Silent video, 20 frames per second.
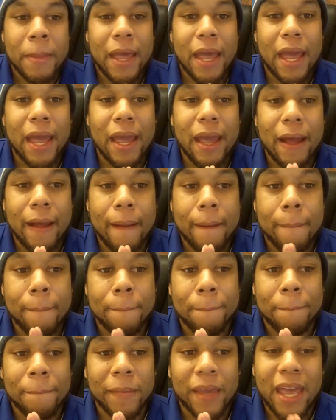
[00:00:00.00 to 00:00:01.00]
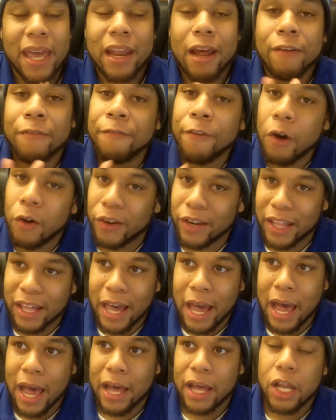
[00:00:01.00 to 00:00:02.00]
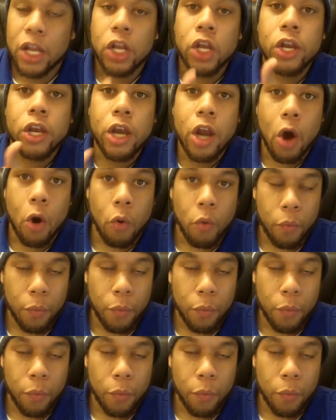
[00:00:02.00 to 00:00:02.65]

And can I fault the guy? No.